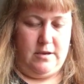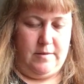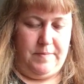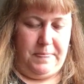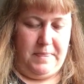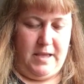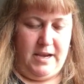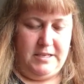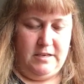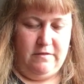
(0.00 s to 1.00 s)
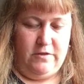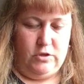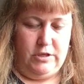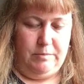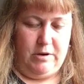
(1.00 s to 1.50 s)
And I didn't
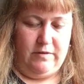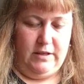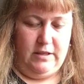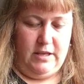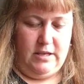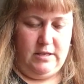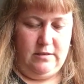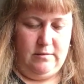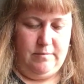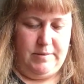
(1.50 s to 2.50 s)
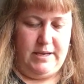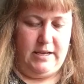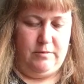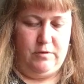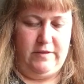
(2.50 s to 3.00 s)
fold it perfectly, but
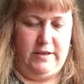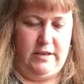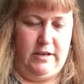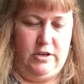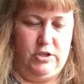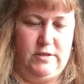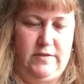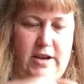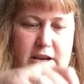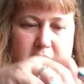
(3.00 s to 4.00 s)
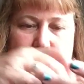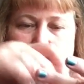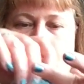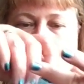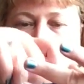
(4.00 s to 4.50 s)
it will fit in here just fine, I
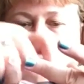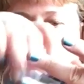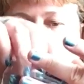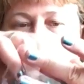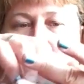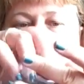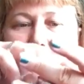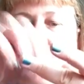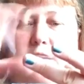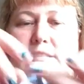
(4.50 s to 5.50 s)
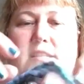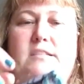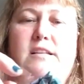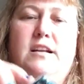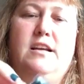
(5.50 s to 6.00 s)
think.
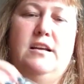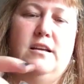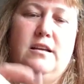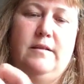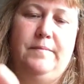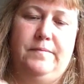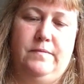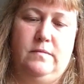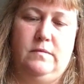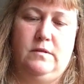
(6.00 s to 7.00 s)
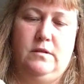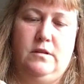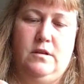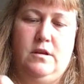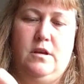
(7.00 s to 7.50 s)
Da-da-da-da.
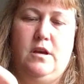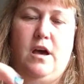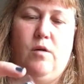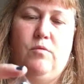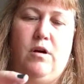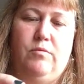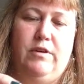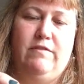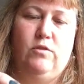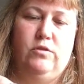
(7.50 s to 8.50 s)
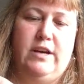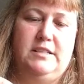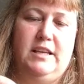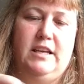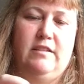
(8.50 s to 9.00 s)
I'll refold that
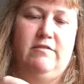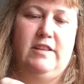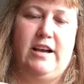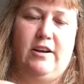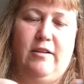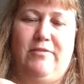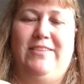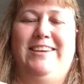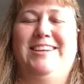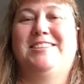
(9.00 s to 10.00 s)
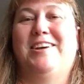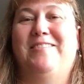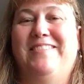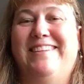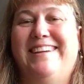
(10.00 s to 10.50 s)
to get it flatter because I
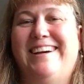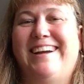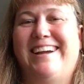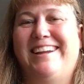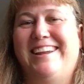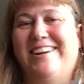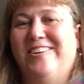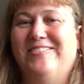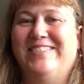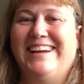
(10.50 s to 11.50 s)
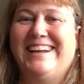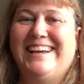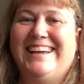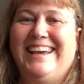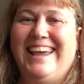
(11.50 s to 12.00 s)
gotta get it home, but
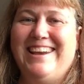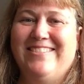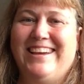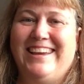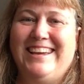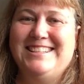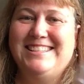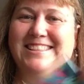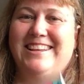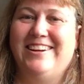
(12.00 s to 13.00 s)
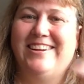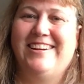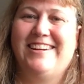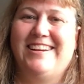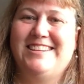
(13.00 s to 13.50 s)
anyway, it's in there.
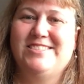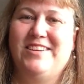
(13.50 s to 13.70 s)
So it